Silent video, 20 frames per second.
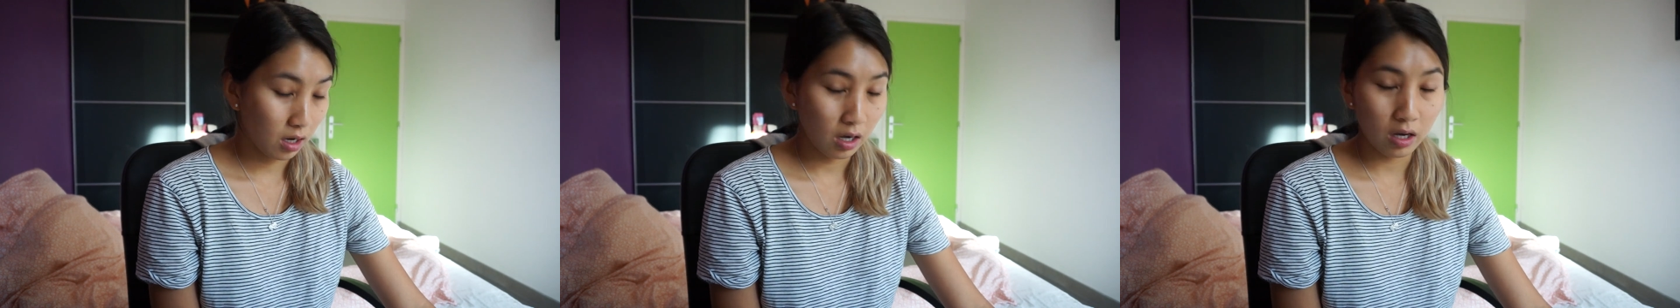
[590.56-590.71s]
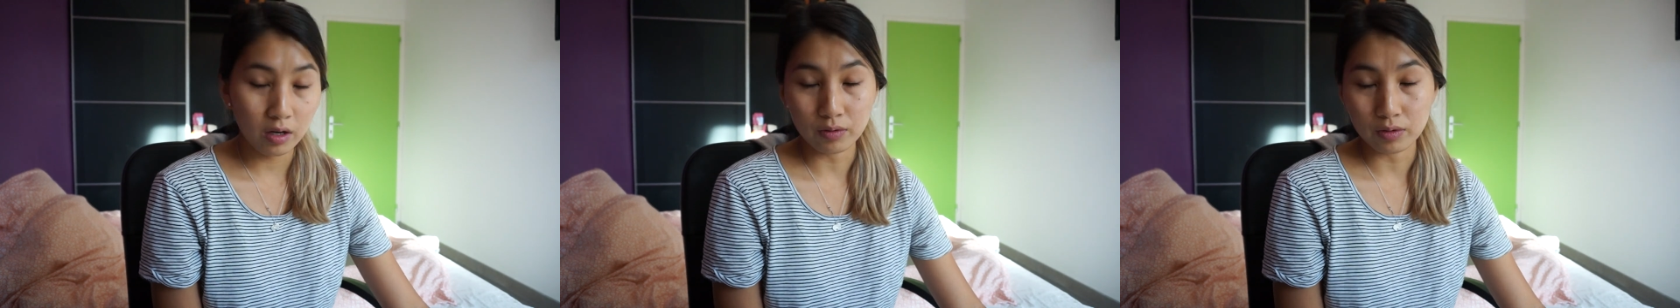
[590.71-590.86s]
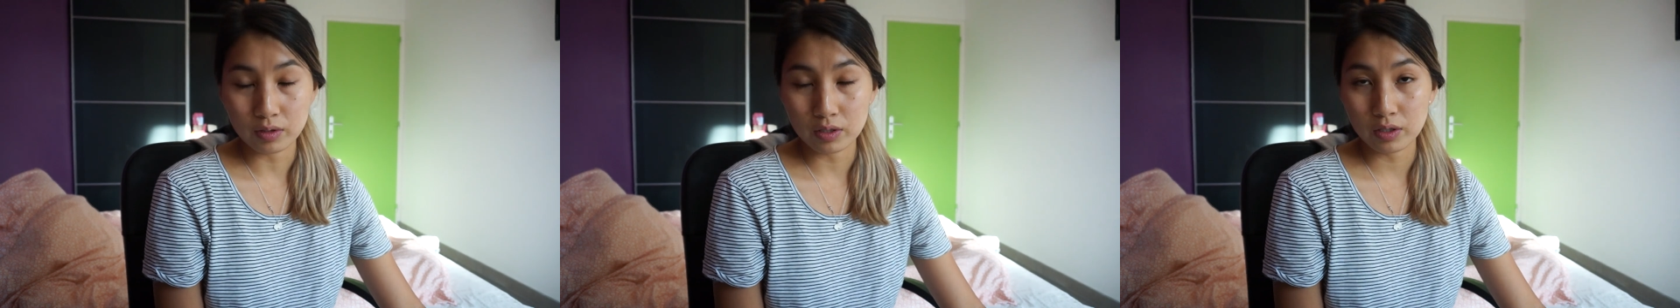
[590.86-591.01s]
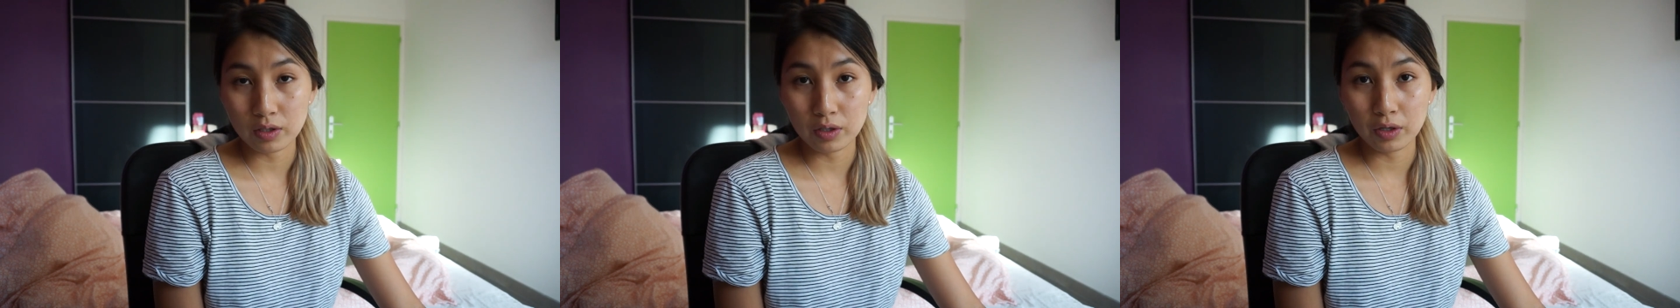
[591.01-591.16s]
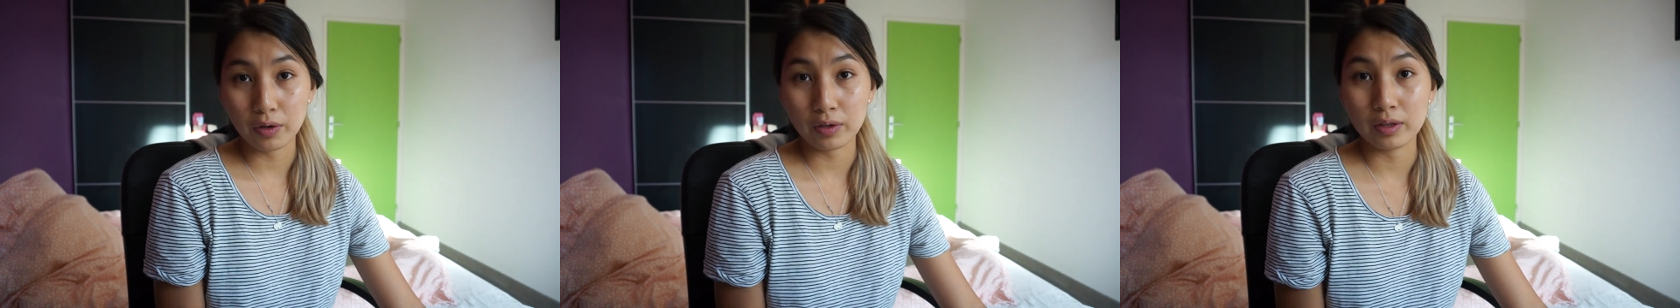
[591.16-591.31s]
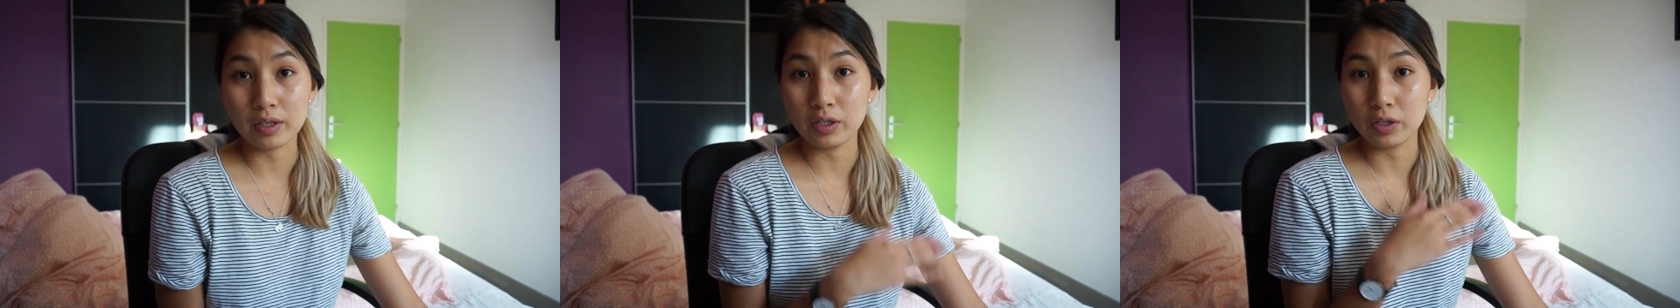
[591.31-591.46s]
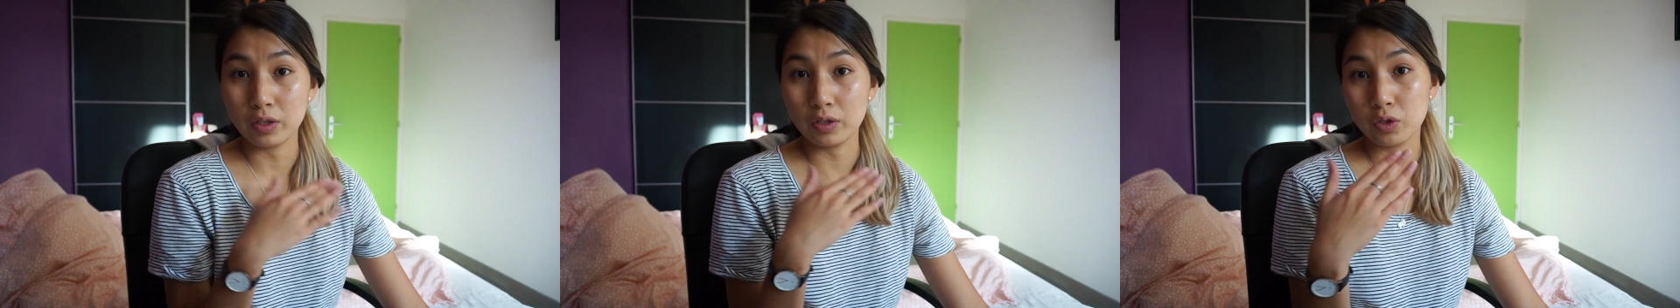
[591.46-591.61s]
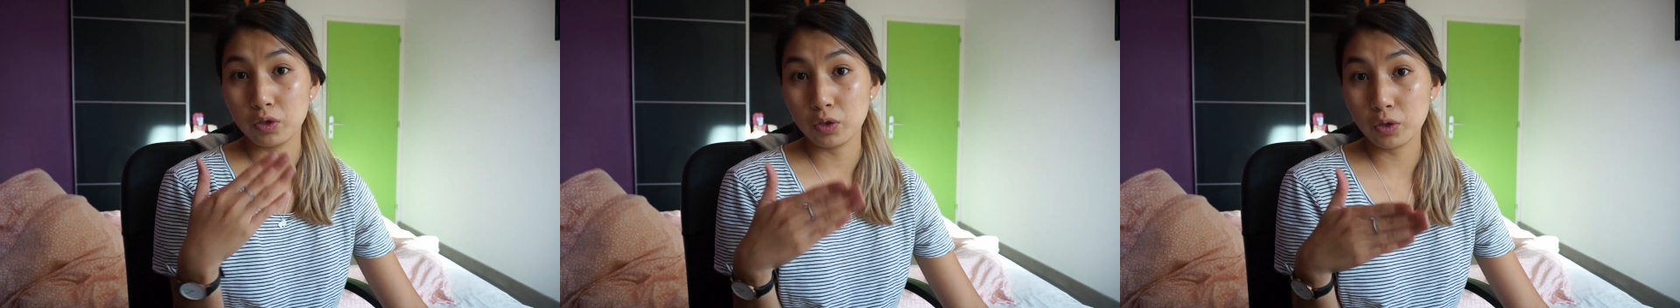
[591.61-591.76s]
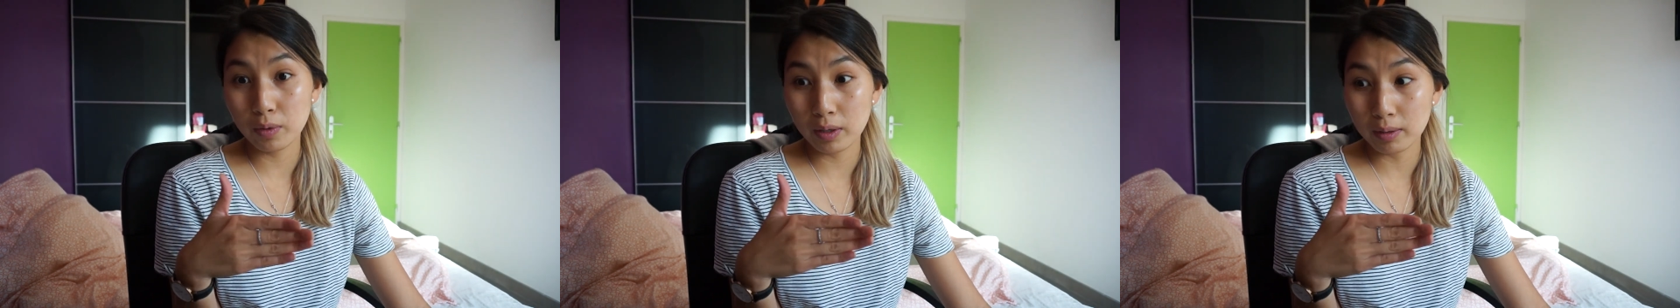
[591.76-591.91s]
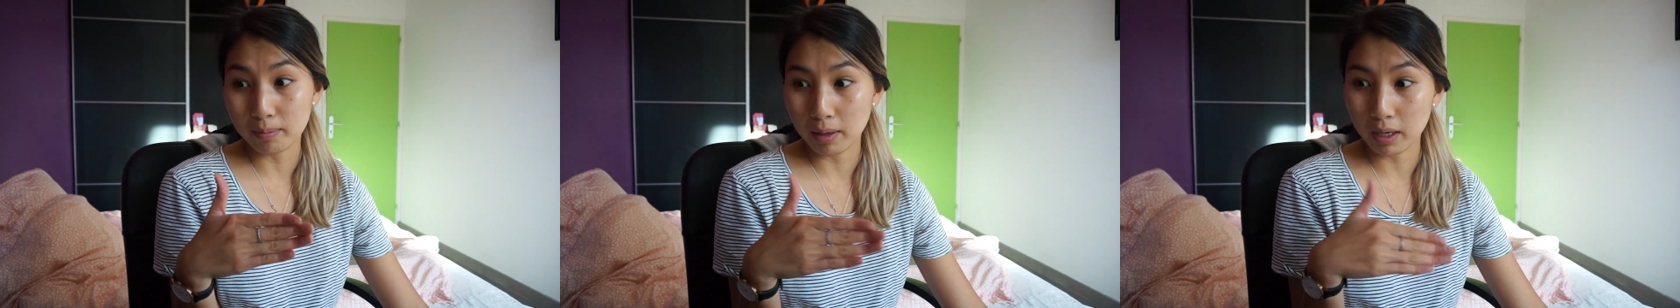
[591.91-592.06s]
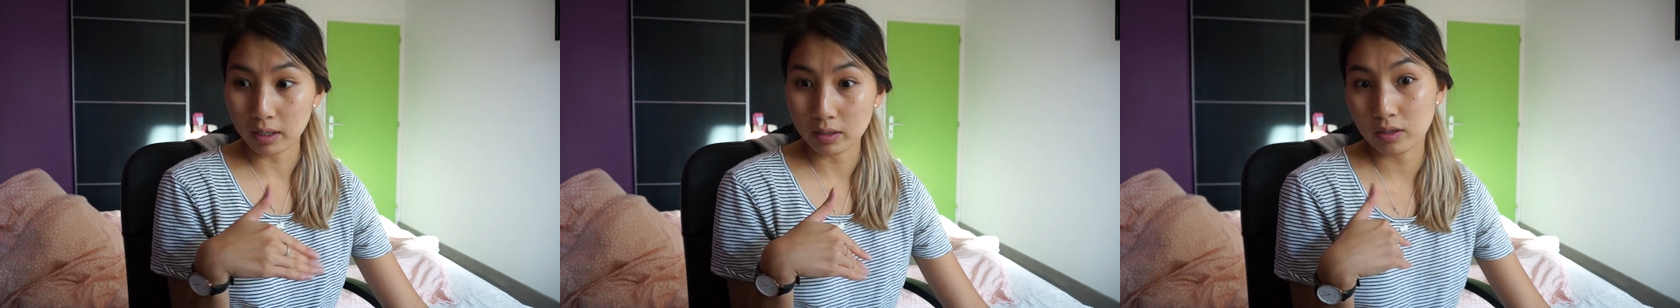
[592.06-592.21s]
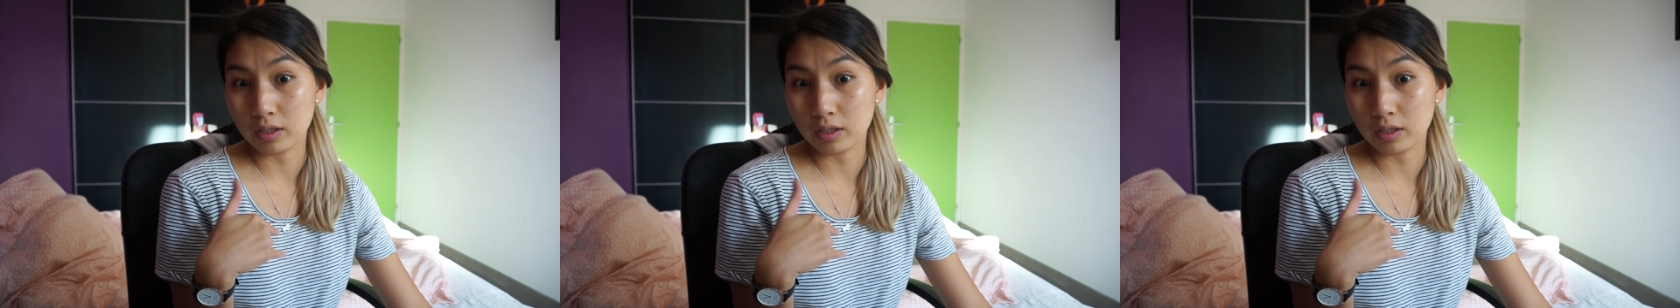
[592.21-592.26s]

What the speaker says: oh, so you're at the 2-week mark,